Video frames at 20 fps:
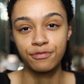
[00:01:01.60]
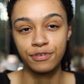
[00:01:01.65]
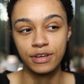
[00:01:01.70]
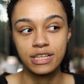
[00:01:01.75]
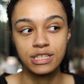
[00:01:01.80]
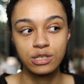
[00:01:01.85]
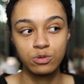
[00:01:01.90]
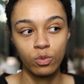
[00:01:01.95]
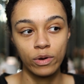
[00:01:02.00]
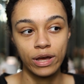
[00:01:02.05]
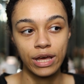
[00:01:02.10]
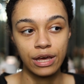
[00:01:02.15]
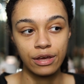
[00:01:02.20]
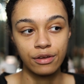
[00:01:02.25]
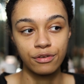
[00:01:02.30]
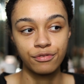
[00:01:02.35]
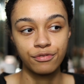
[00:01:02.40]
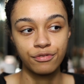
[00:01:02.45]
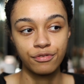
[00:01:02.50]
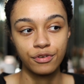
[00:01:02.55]
fits
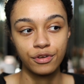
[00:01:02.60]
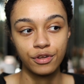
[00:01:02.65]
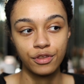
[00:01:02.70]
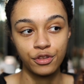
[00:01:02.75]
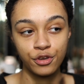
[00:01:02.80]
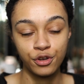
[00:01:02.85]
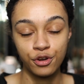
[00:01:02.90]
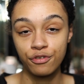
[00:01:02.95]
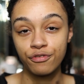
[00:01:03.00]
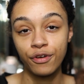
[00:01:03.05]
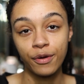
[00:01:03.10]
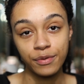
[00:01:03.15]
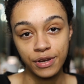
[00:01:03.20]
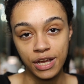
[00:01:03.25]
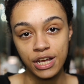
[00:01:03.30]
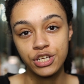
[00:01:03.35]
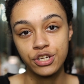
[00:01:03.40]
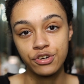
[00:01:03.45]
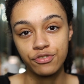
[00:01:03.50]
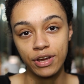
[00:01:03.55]
with your
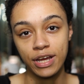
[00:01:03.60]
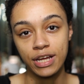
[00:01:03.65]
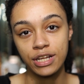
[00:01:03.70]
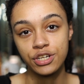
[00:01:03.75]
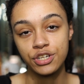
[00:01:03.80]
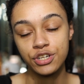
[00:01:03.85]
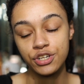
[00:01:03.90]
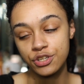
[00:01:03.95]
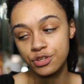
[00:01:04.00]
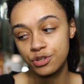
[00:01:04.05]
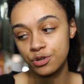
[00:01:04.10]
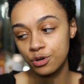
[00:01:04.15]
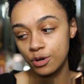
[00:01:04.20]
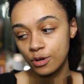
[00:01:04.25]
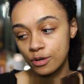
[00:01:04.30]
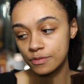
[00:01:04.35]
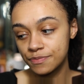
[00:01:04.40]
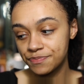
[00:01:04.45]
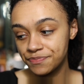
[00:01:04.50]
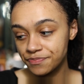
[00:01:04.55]
foundation range.
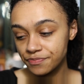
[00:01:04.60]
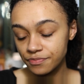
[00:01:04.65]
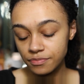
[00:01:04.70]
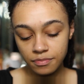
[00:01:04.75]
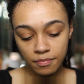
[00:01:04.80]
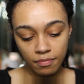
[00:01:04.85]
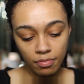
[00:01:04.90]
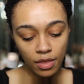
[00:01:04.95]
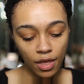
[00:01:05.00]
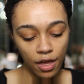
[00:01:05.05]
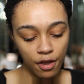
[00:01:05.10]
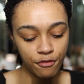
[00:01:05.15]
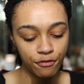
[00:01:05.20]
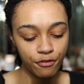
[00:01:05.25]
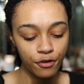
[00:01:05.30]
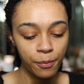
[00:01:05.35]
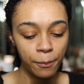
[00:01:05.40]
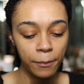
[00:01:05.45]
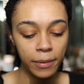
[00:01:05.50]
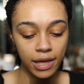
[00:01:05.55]
So
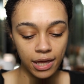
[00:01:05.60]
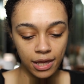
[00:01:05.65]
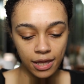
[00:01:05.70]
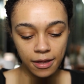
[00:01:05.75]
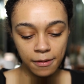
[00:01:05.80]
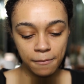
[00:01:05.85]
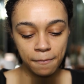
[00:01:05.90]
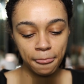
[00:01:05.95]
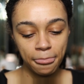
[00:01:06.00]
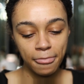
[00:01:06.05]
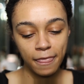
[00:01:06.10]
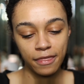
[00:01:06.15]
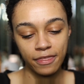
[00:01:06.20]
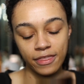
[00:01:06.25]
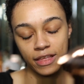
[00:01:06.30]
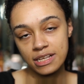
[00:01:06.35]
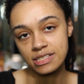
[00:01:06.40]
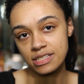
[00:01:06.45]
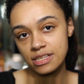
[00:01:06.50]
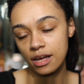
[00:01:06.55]
for me,
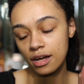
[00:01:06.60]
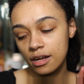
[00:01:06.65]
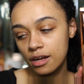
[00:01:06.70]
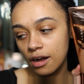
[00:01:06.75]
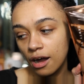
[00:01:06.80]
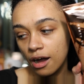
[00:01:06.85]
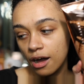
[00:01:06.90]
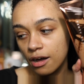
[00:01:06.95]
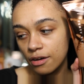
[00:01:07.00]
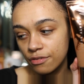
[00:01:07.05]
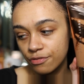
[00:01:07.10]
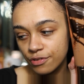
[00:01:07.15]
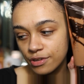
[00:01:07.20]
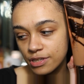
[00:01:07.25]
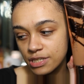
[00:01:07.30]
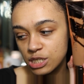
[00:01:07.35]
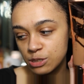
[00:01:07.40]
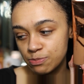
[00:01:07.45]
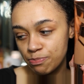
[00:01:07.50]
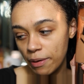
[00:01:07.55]
this Agave
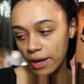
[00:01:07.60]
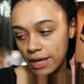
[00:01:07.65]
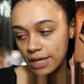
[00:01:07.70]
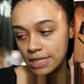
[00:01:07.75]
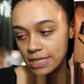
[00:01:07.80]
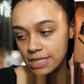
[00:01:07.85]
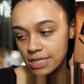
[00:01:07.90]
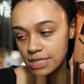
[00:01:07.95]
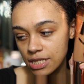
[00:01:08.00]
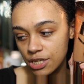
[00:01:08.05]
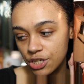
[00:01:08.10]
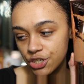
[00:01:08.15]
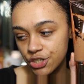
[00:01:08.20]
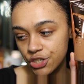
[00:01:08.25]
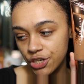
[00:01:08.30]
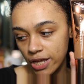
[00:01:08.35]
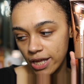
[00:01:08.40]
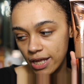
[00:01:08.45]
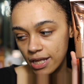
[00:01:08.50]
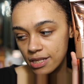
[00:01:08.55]
Spice
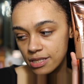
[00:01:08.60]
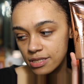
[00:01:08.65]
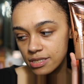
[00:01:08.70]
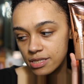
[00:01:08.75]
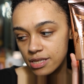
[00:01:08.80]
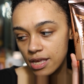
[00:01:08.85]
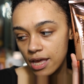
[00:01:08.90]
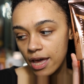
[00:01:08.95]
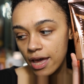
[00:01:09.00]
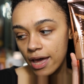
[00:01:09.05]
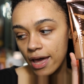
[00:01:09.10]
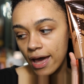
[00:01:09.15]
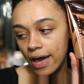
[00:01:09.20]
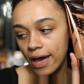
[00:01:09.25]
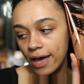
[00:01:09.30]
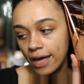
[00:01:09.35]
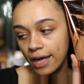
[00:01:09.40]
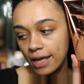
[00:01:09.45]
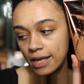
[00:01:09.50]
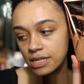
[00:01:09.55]
shade
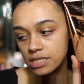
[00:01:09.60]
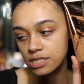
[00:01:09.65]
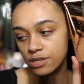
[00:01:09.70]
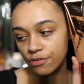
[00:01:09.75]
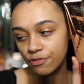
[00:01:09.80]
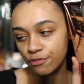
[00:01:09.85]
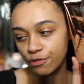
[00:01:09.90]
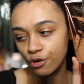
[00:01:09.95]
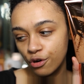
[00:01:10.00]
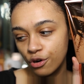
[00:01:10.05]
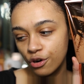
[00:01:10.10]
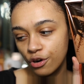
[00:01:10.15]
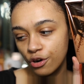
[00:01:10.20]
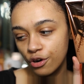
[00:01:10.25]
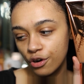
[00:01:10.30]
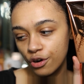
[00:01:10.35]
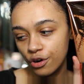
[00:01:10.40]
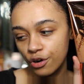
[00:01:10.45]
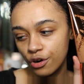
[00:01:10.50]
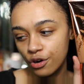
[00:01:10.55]
is
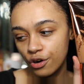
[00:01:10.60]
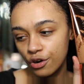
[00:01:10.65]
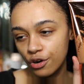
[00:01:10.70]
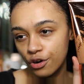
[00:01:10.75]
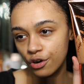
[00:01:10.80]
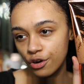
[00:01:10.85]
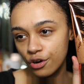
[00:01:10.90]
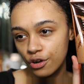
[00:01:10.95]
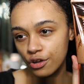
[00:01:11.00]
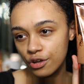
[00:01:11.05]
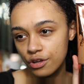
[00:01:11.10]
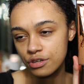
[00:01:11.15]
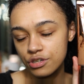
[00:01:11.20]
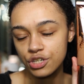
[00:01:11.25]
for